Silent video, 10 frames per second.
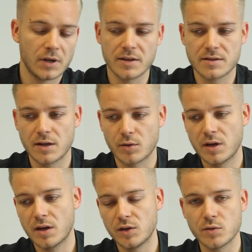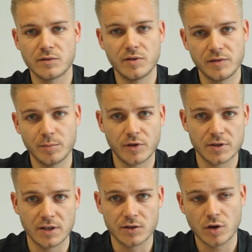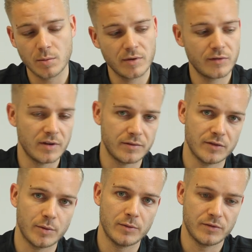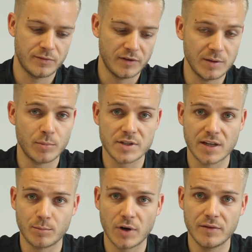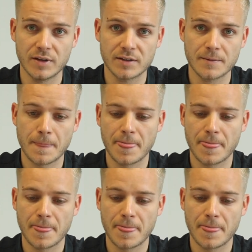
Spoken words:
I say, okay, I use it 50% job, 50% private,